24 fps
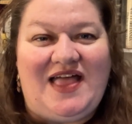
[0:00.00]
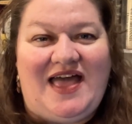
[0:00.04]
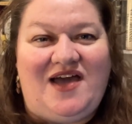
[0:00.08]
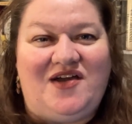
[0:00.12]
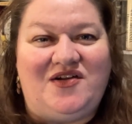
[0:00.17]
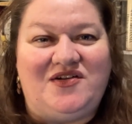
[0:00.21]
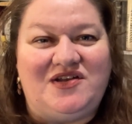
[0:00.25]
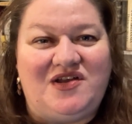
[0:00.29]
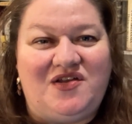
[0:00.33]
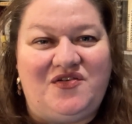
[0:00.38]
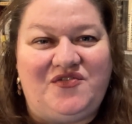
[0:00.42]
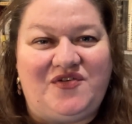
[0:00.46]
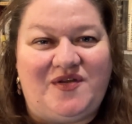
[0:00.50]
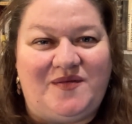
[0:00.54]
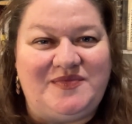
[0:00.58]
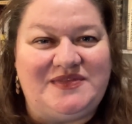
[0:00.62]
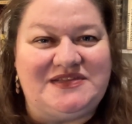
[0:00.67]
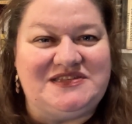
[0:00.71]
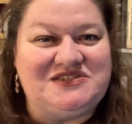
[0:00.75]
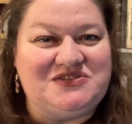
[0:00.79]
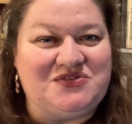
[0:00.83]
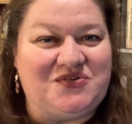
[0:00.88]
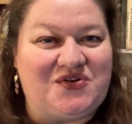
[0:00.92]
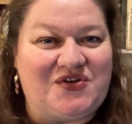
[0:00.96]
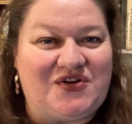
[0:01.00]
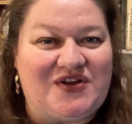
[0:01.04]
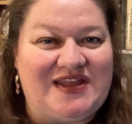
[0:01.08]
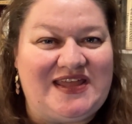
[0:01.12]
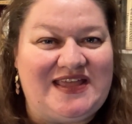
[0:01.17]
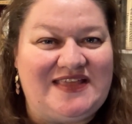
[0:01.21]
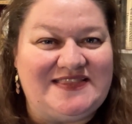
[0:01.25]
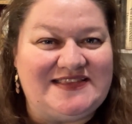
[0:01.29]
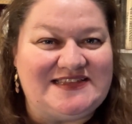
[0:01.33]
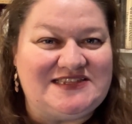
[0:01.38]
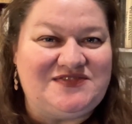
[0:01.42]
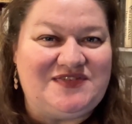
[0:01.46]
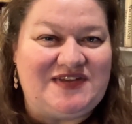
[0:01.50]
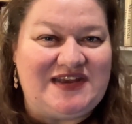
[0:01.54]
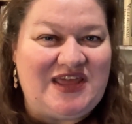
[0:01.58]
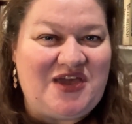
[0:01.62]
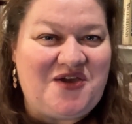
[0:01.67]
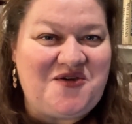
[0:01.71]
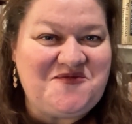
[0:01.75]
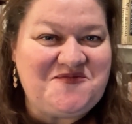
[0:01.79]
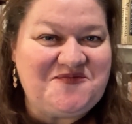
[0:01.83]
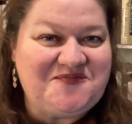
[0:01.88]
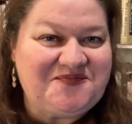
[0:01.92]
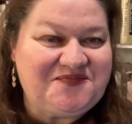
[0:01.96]
out from the story in this
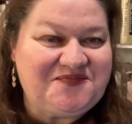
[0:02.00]
video.